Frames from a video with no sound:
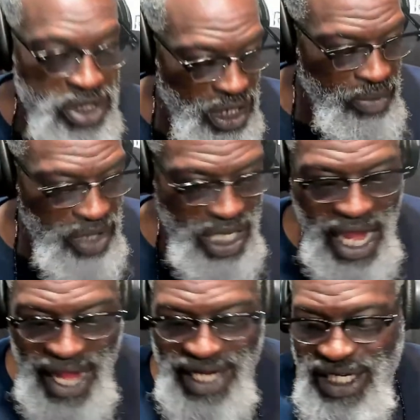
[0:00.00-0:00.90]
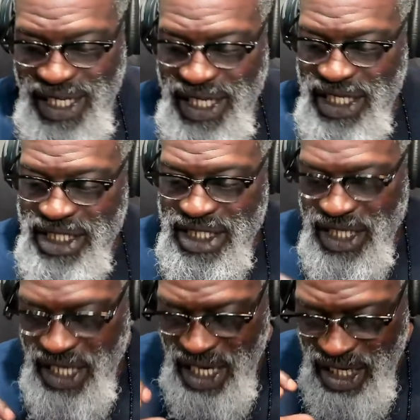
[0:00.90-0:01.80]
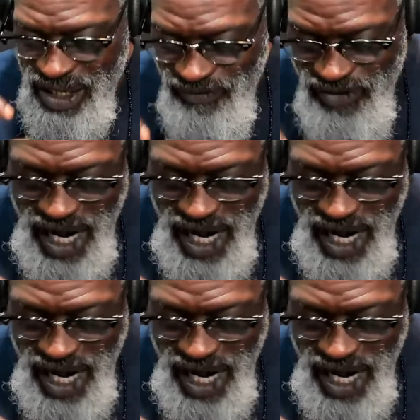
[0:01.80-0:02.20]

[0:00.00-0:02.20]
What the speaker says: some of the ideas and the